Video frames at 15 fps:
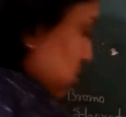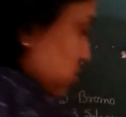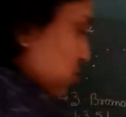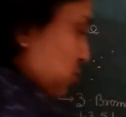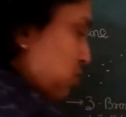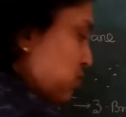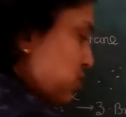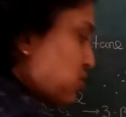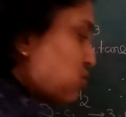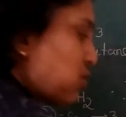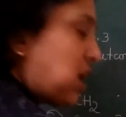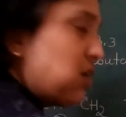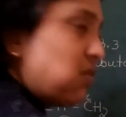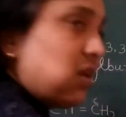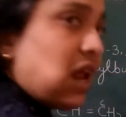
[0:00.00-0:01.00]
So which
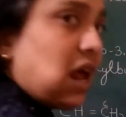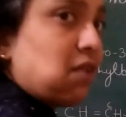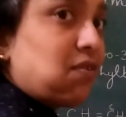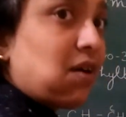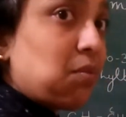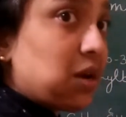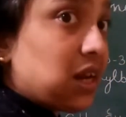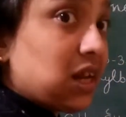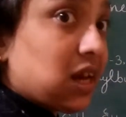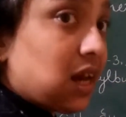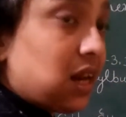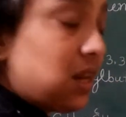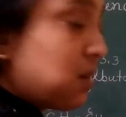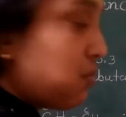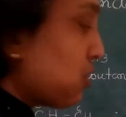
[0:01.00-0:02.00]
one will
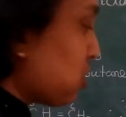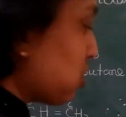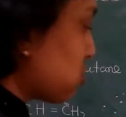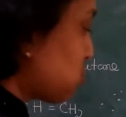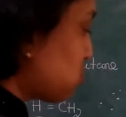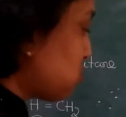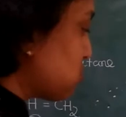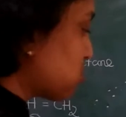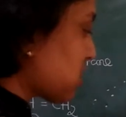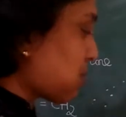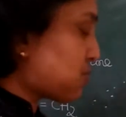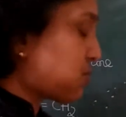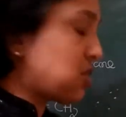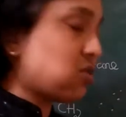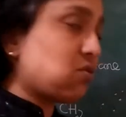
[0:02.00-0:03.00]
alphabetically, because 2
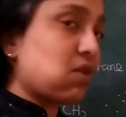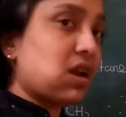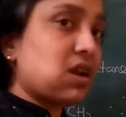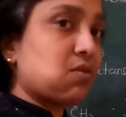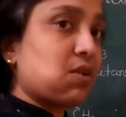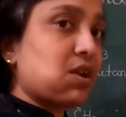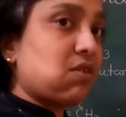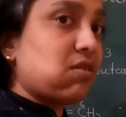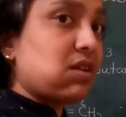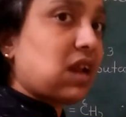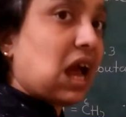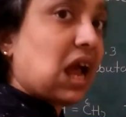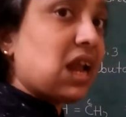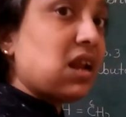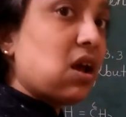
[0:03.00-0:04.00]
substituent when you
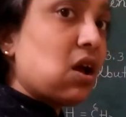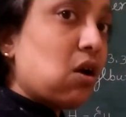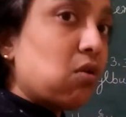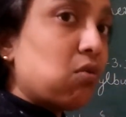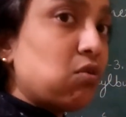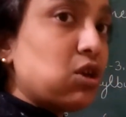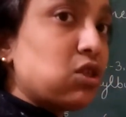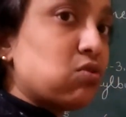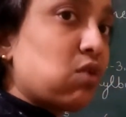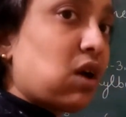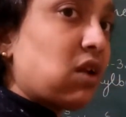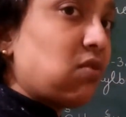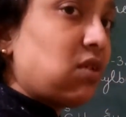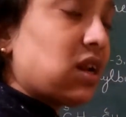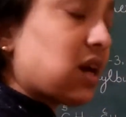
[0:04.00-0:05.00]
write, which
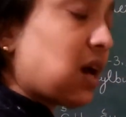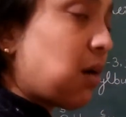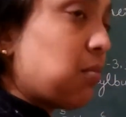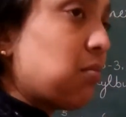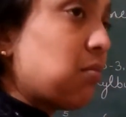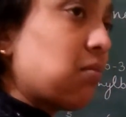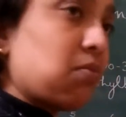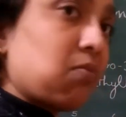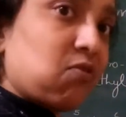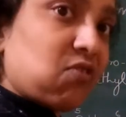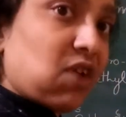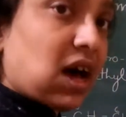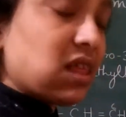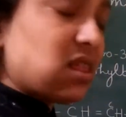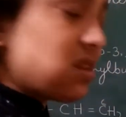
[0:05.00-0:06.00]
one will come
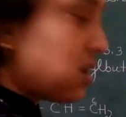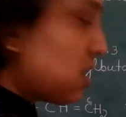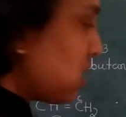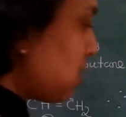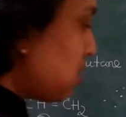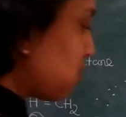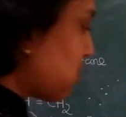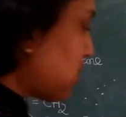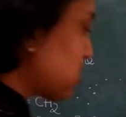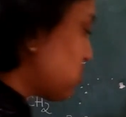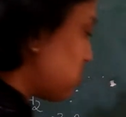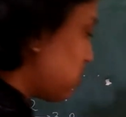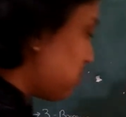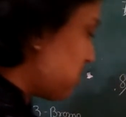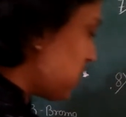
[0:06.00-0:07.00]
first?
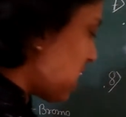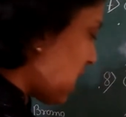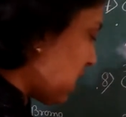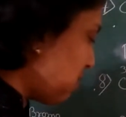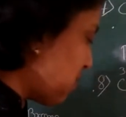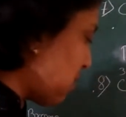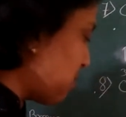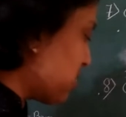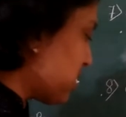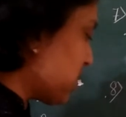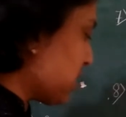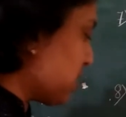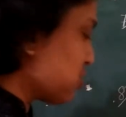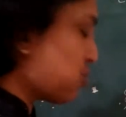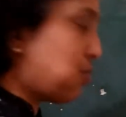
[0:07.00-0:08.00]
First will be
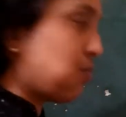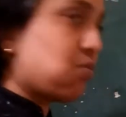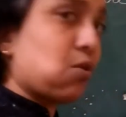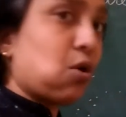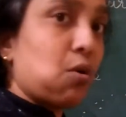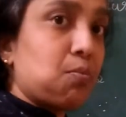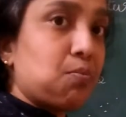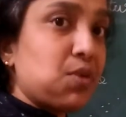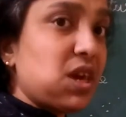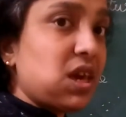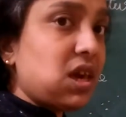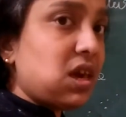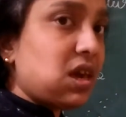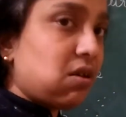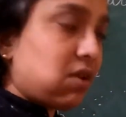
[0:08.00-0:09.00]
alphabetical. So B
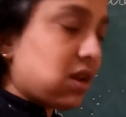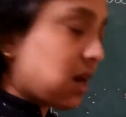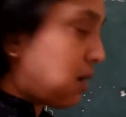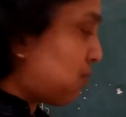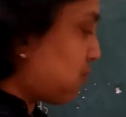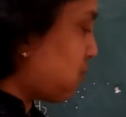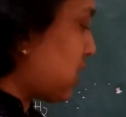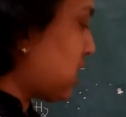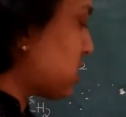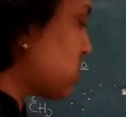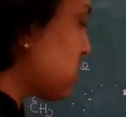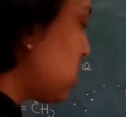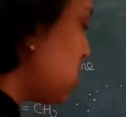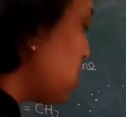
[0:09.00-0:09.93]
will come first.